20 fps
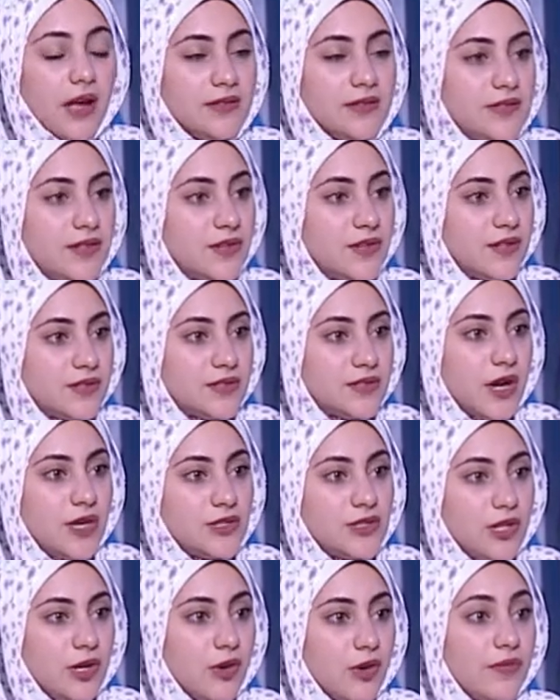under the
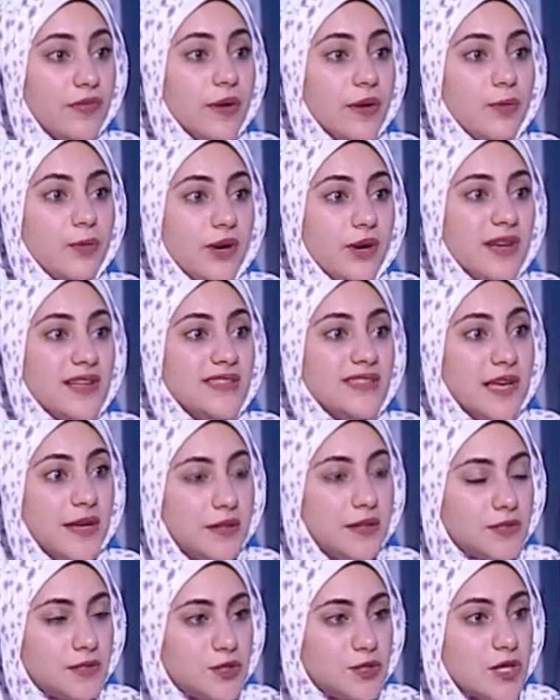title of the World
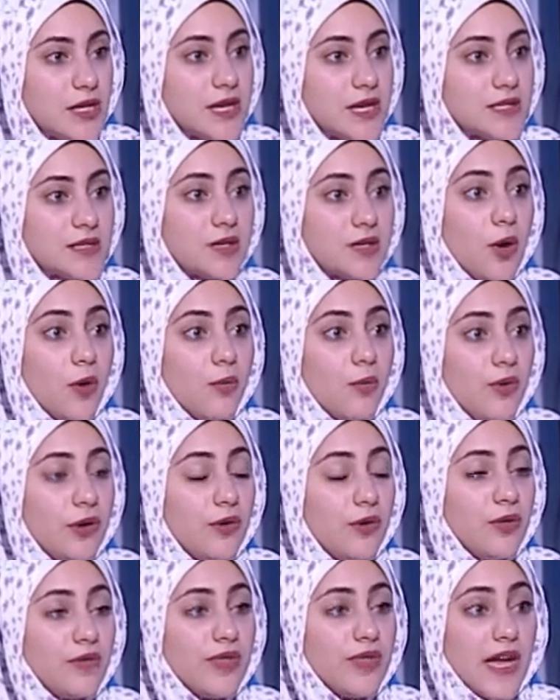Heritage List.
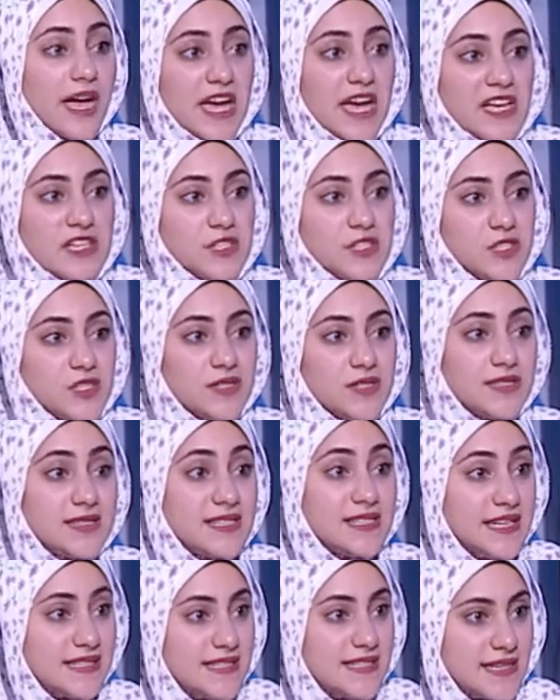One of the ancient
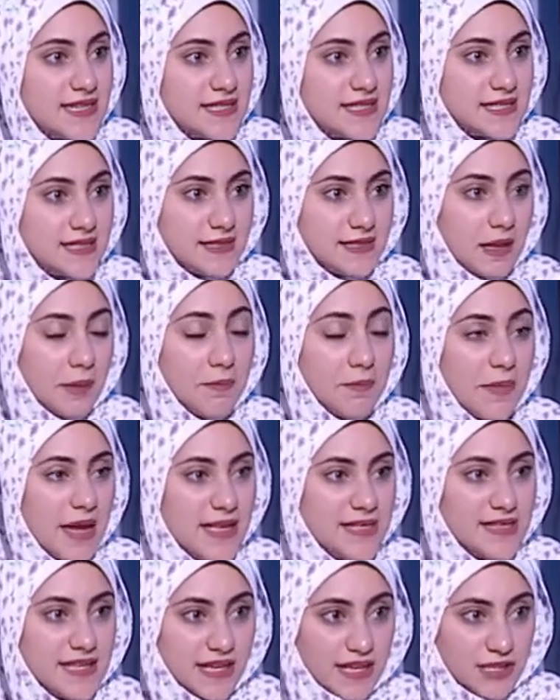cities,
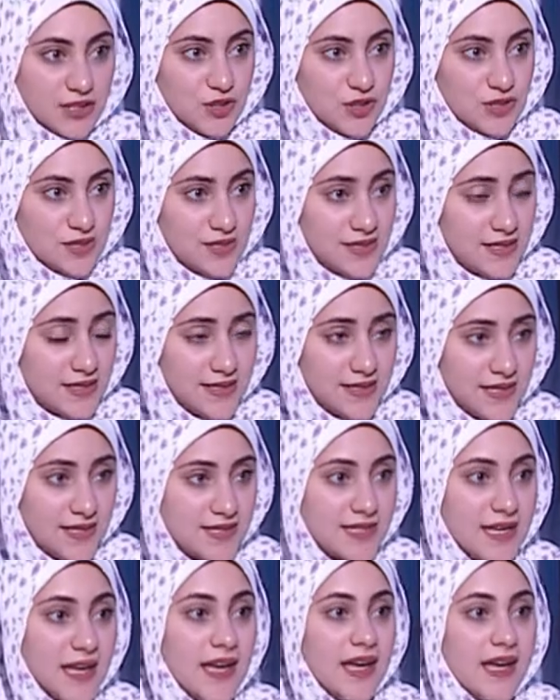amazing ancient
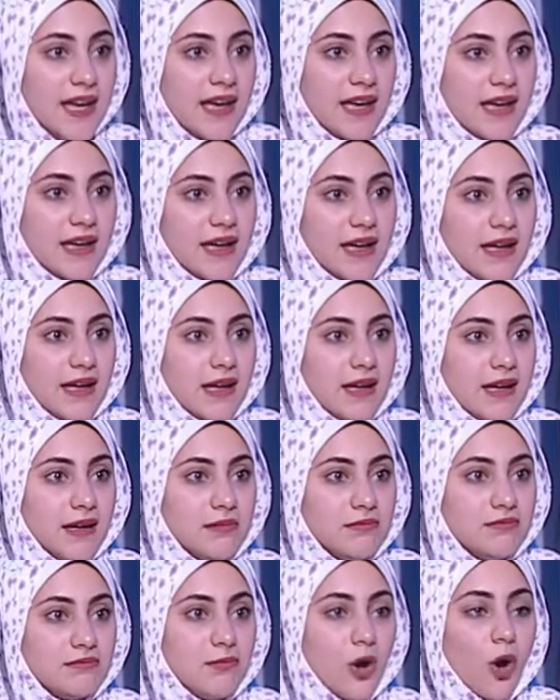cities,
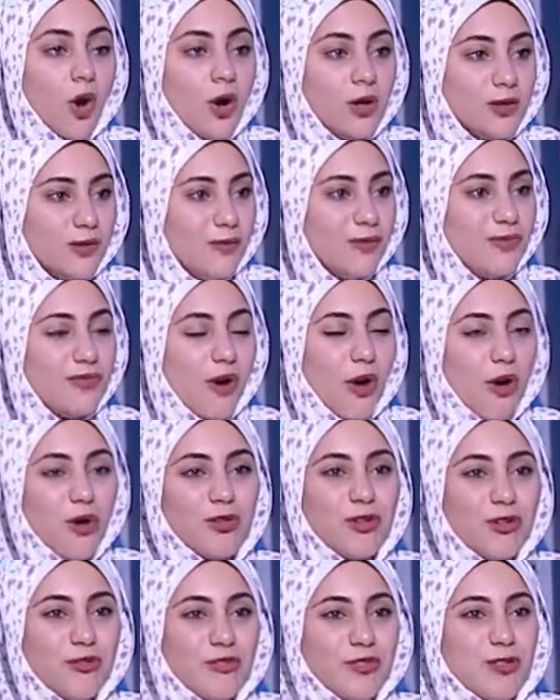all
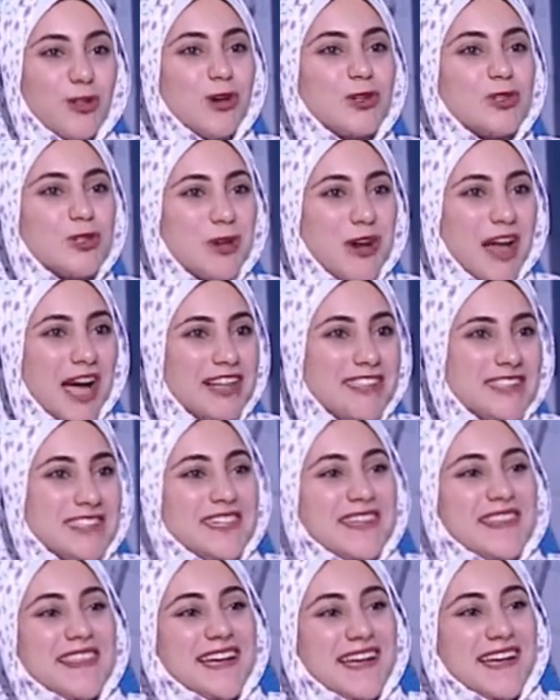of Luxor under